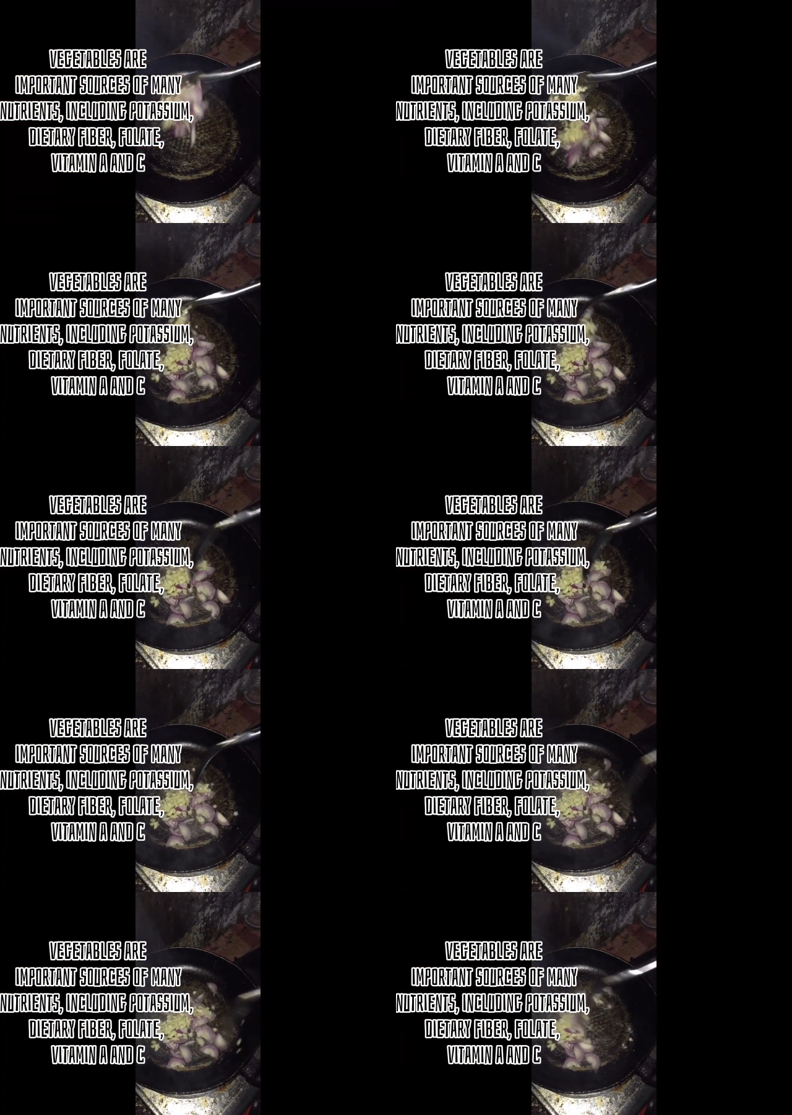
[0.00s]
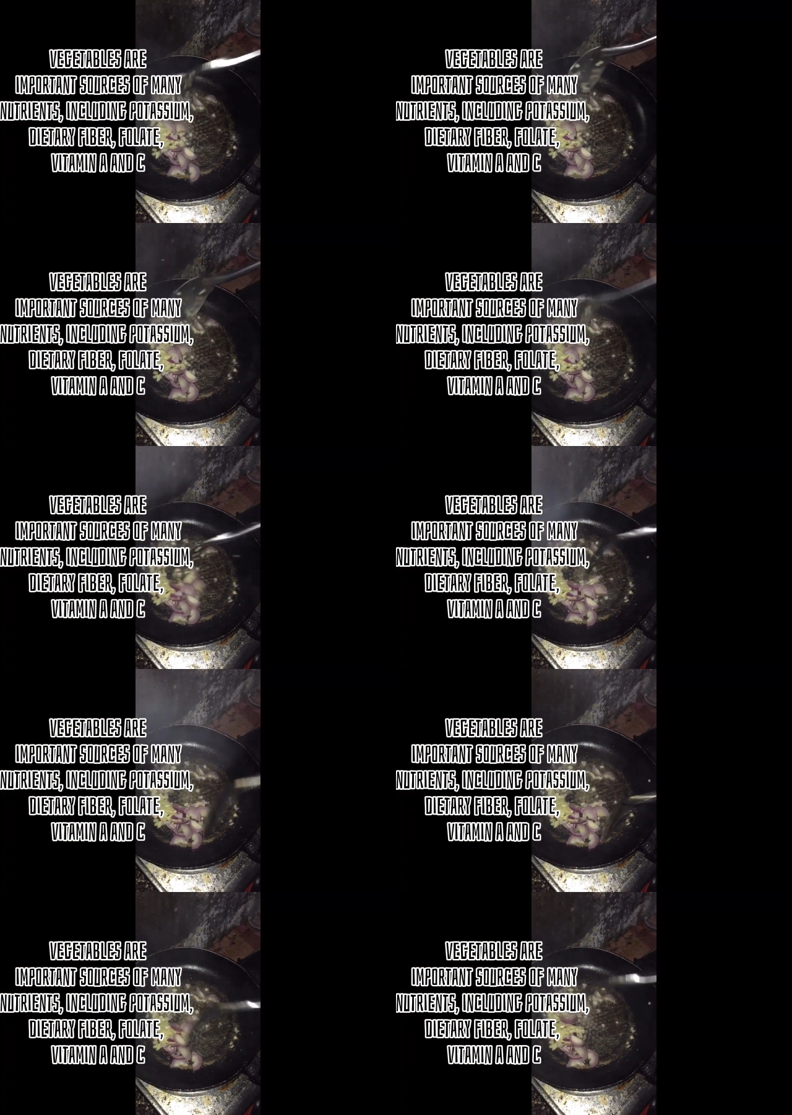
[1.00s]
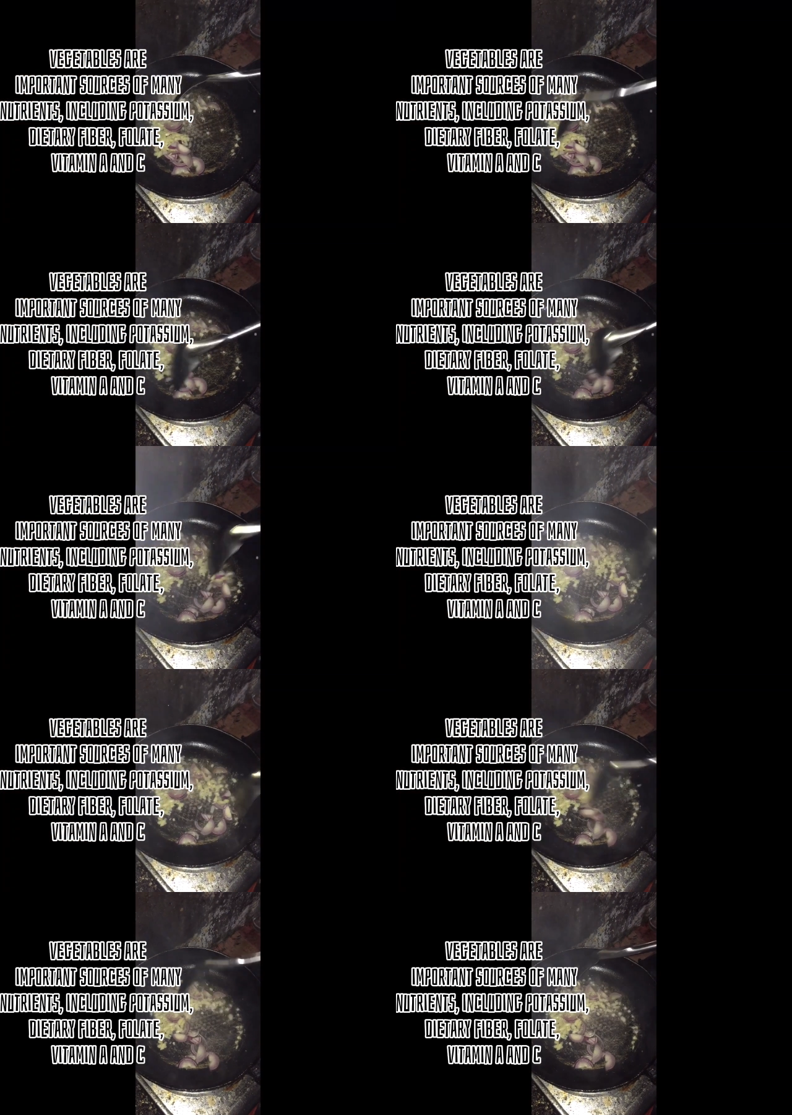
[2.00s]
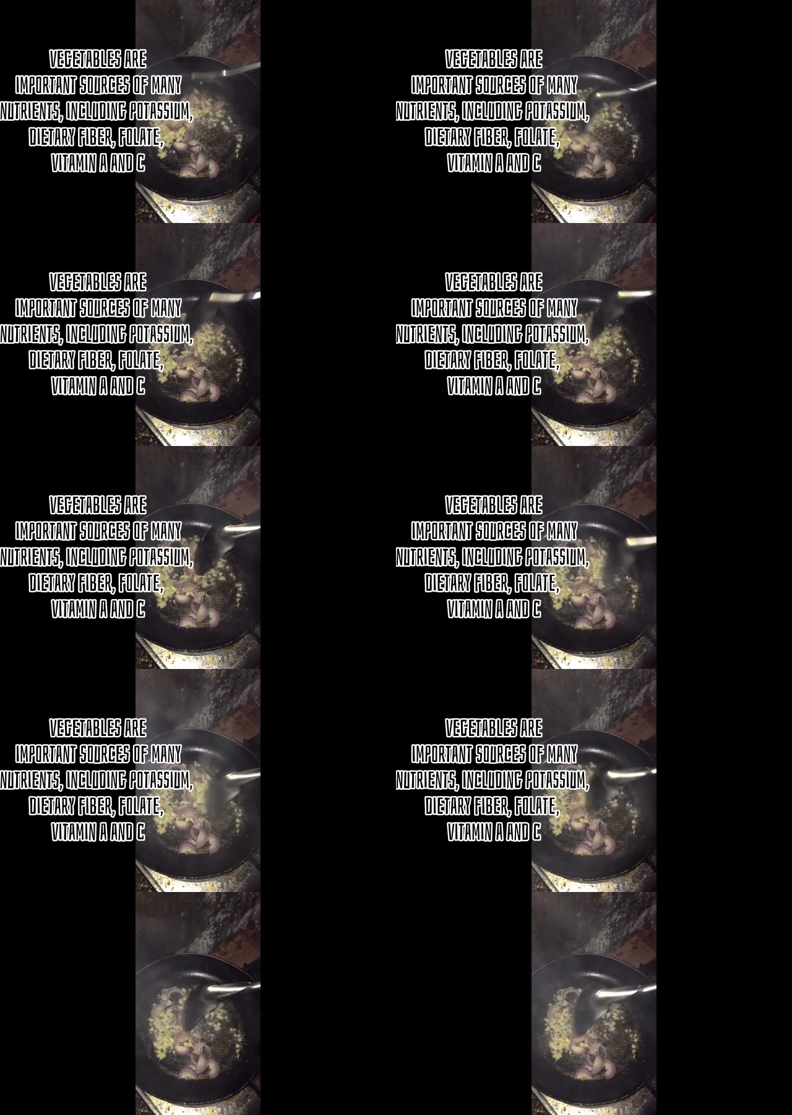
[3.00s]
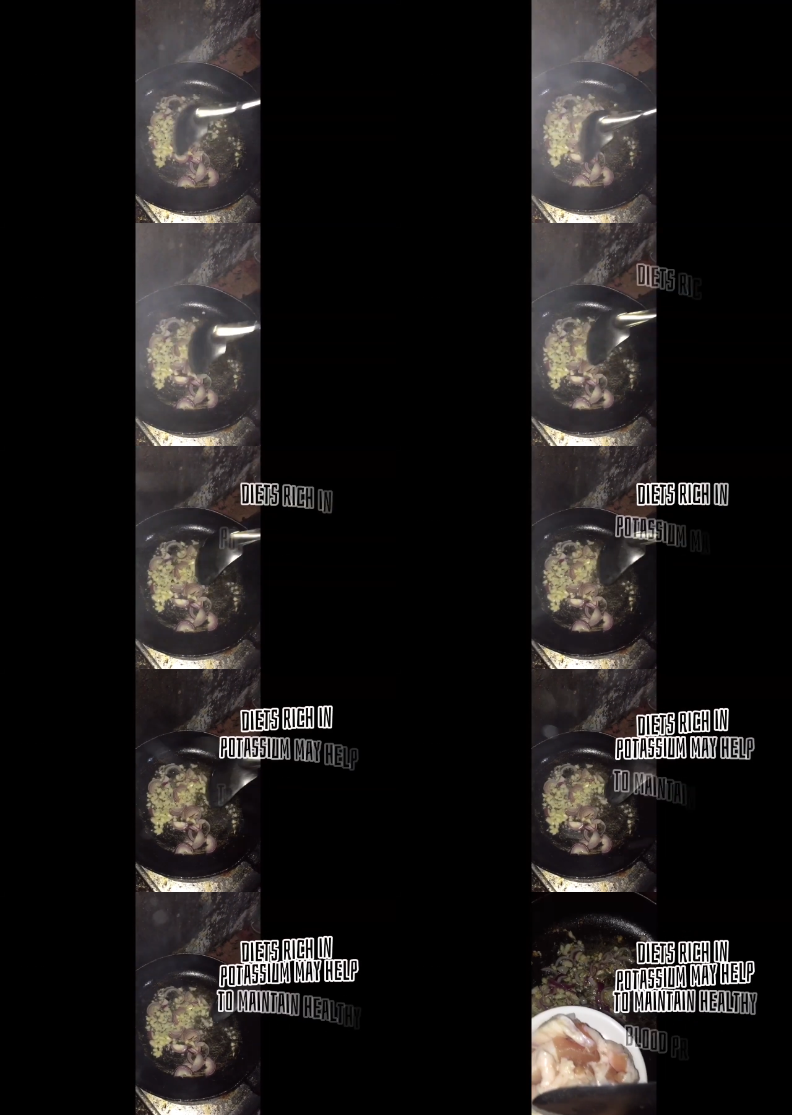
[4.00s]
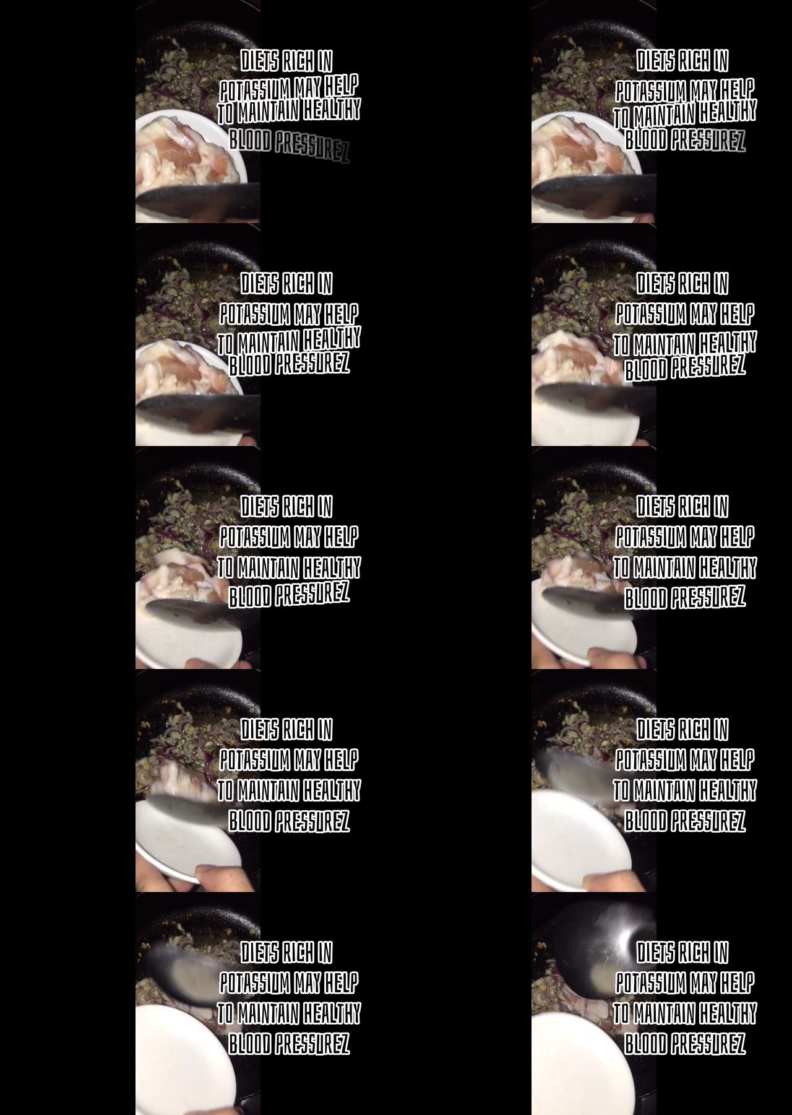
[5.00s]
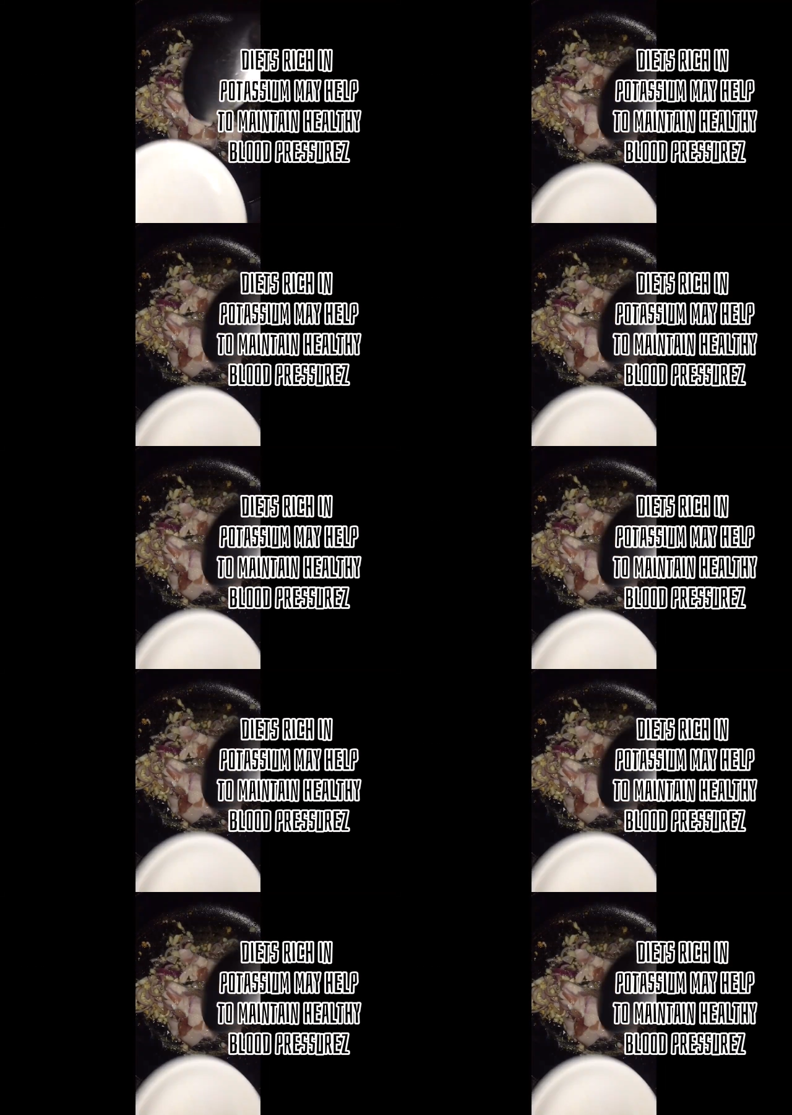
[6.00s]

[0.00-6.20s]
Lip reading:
[unreadable: no face in view]